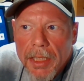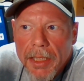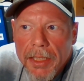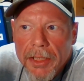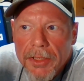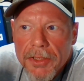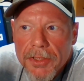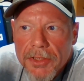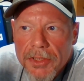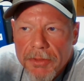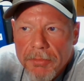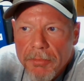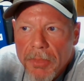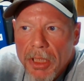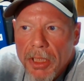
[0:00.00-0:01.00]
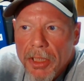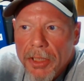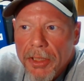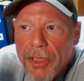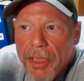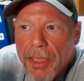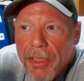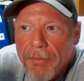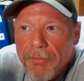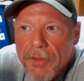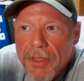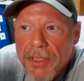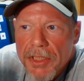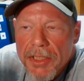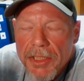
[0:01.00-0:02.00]
into some mud and
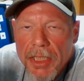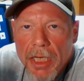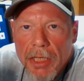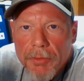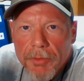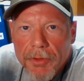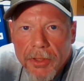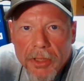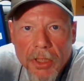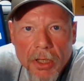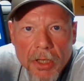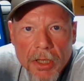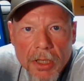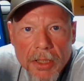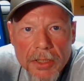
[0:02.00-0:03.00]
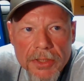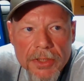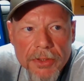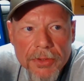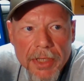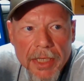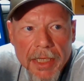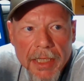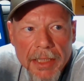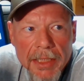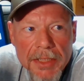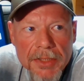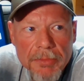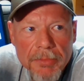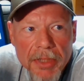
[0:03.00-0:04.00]
was stuck with their car, so they had to
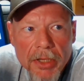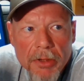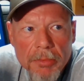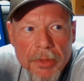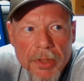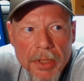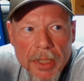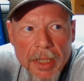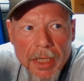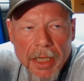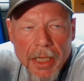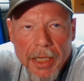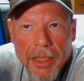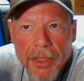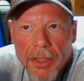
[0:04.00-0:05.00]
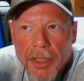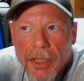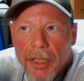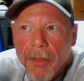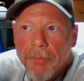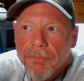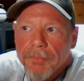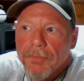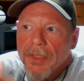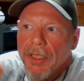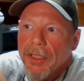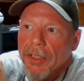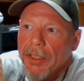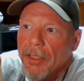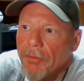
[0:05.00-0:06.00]
get some help. And
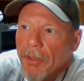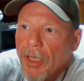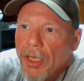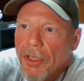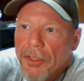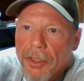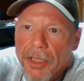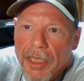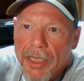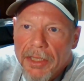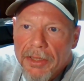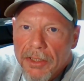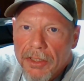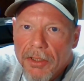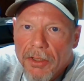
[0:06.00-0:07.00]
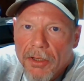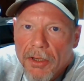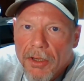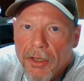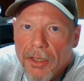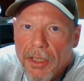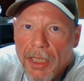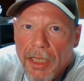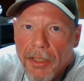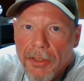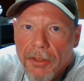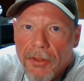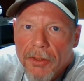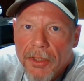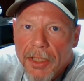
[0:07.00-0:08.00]
they were underneath the car, kind
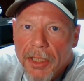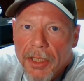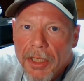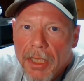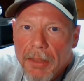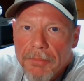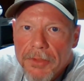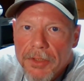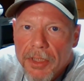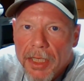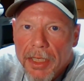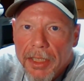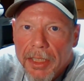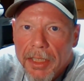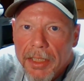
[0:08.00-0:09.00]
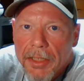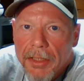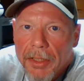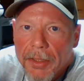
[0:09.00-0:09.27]
of hooking it up, trying to get